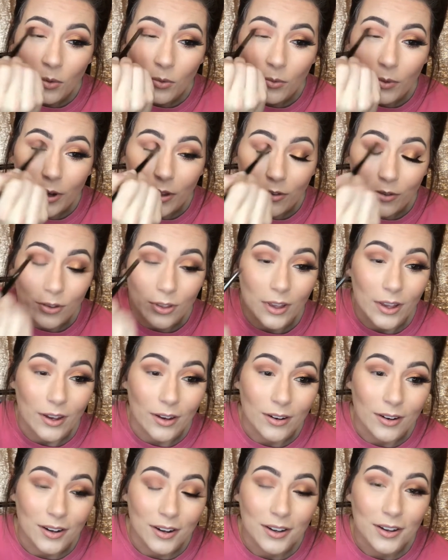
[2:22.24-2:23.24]
rather
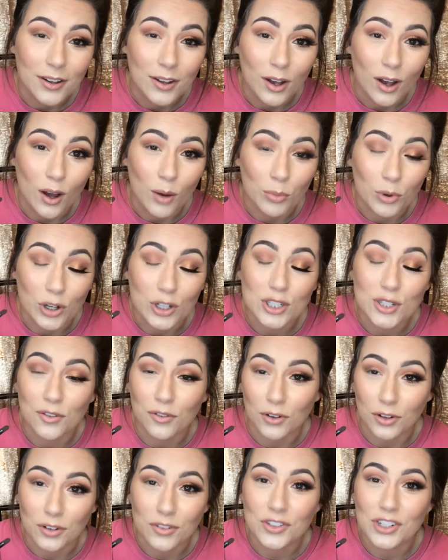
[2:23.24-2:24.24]
than a brush
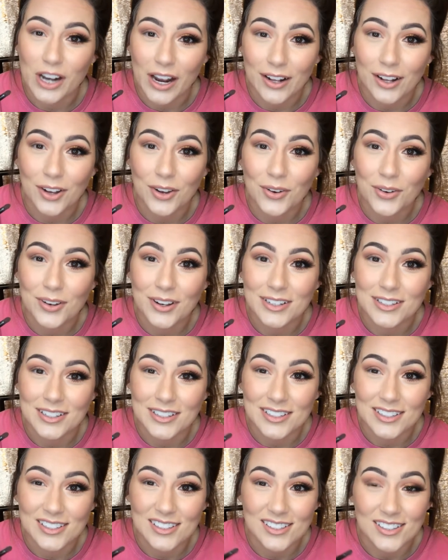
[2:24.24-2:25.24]
full of shadow, because
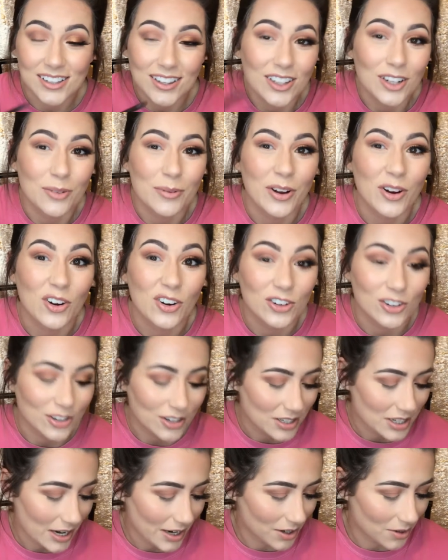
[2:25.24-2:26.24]
it's a little bit harder
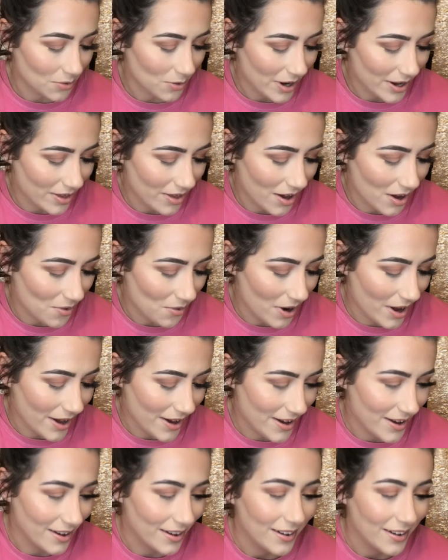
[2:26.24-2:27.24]
to take it away that way.